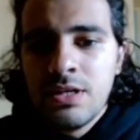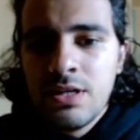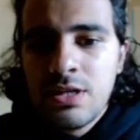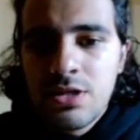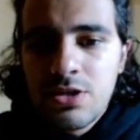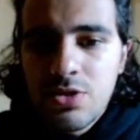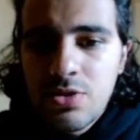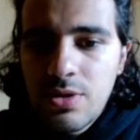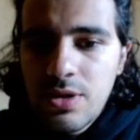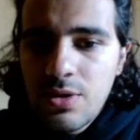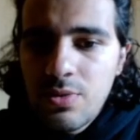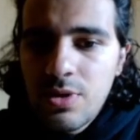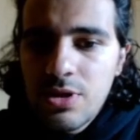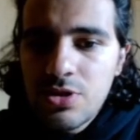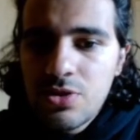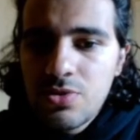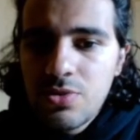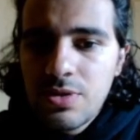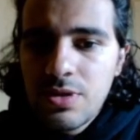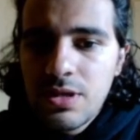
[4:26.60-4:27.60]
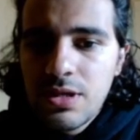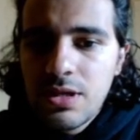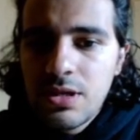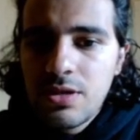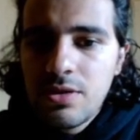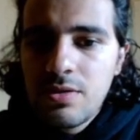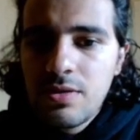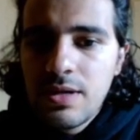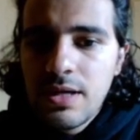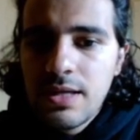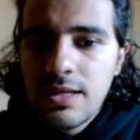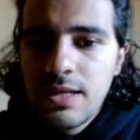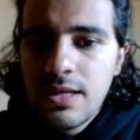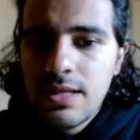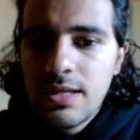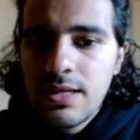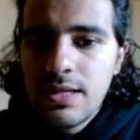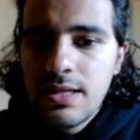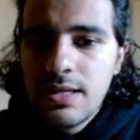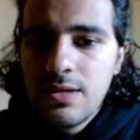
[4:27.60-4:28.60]
So it went through here and
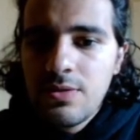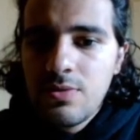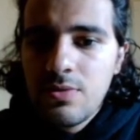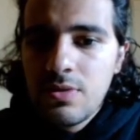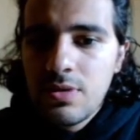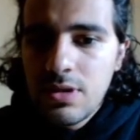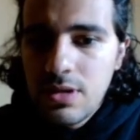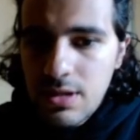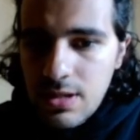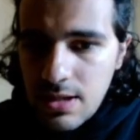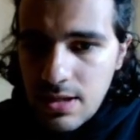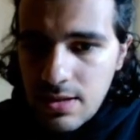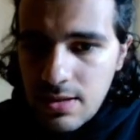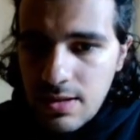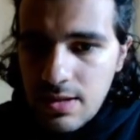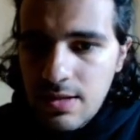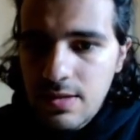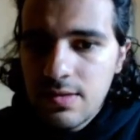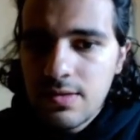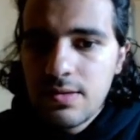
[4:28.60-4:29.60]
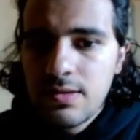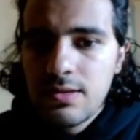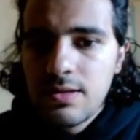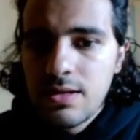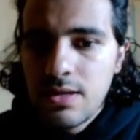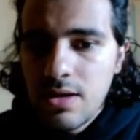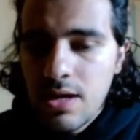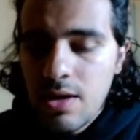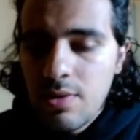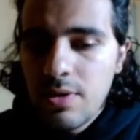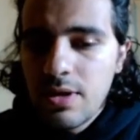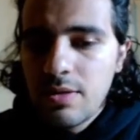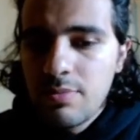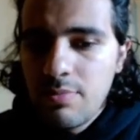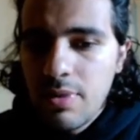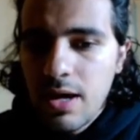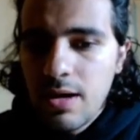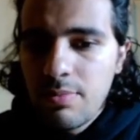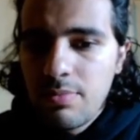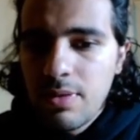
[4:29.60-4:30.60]
then he did this, you await
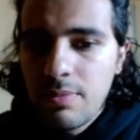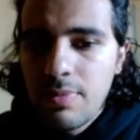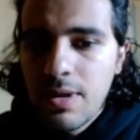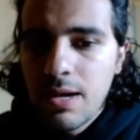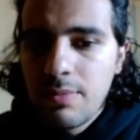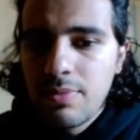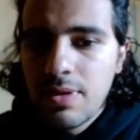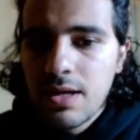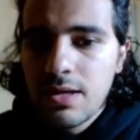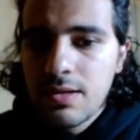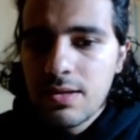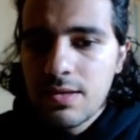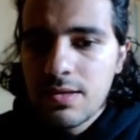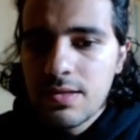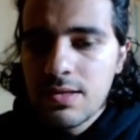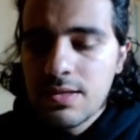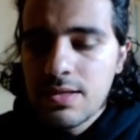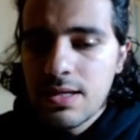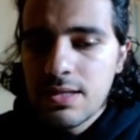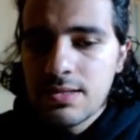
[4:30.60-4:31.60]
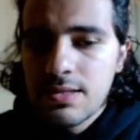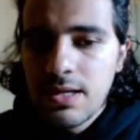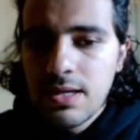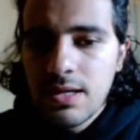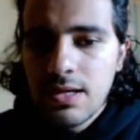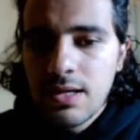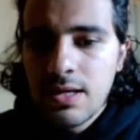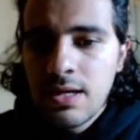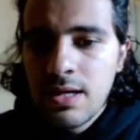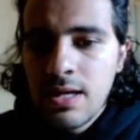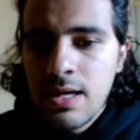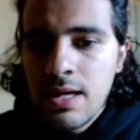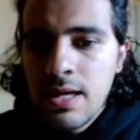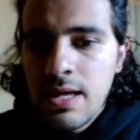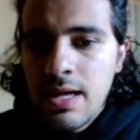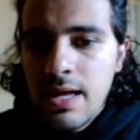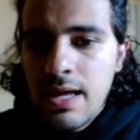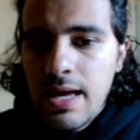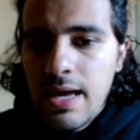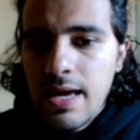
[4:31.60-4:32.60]
pipe, pipeline. This is async.
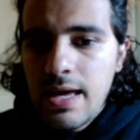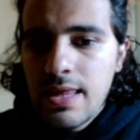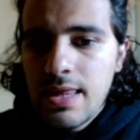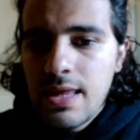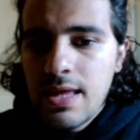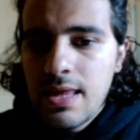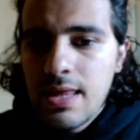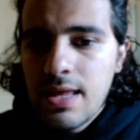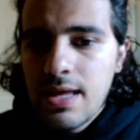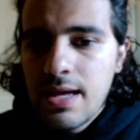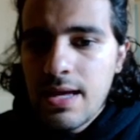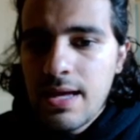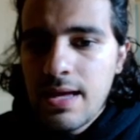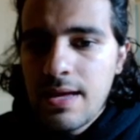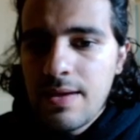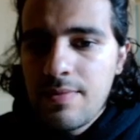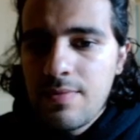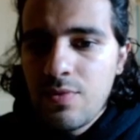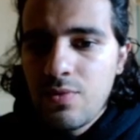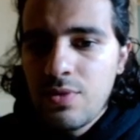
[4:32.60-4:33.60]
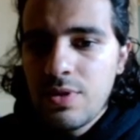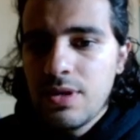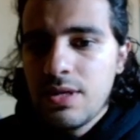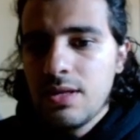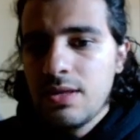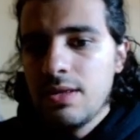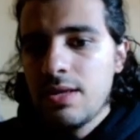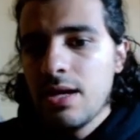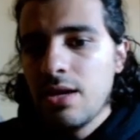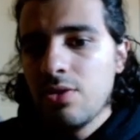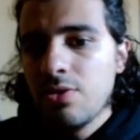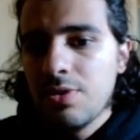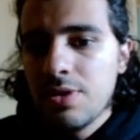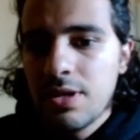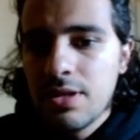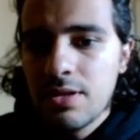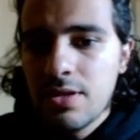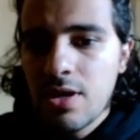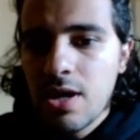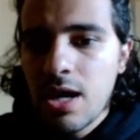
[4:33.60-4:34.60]
And then um, we
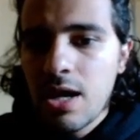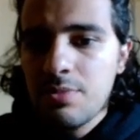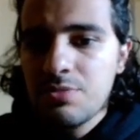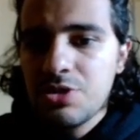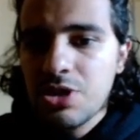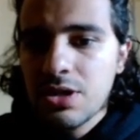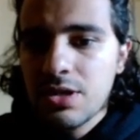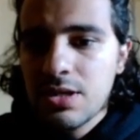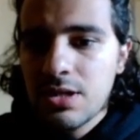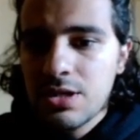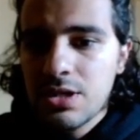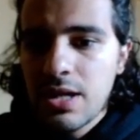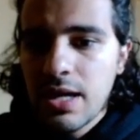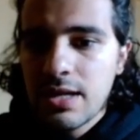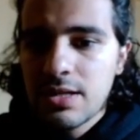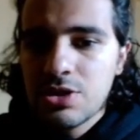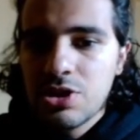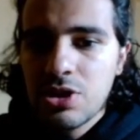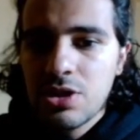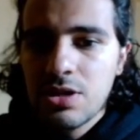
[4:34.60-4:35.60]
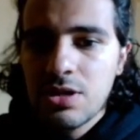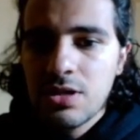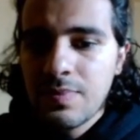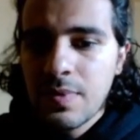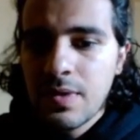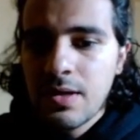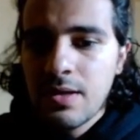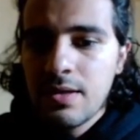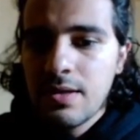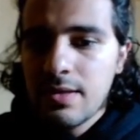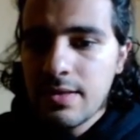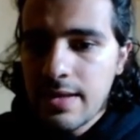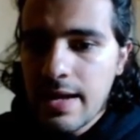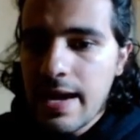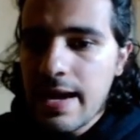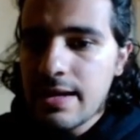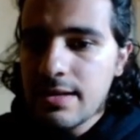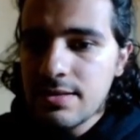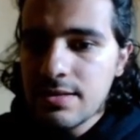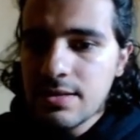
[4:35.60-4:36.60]
downloaded the object detection
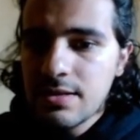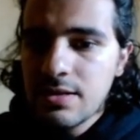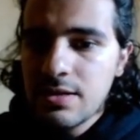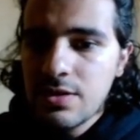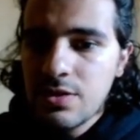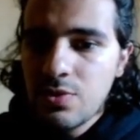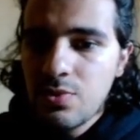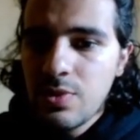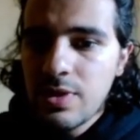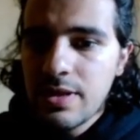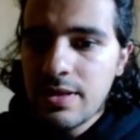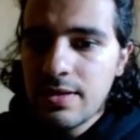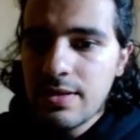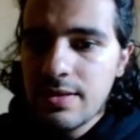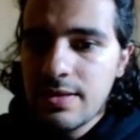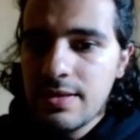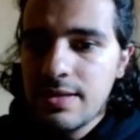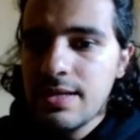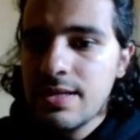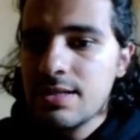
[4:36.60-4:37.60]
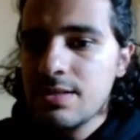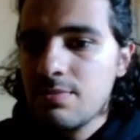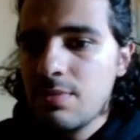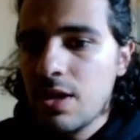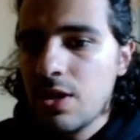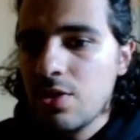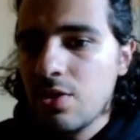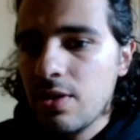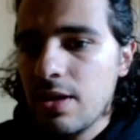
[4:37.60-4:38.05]
task with this model.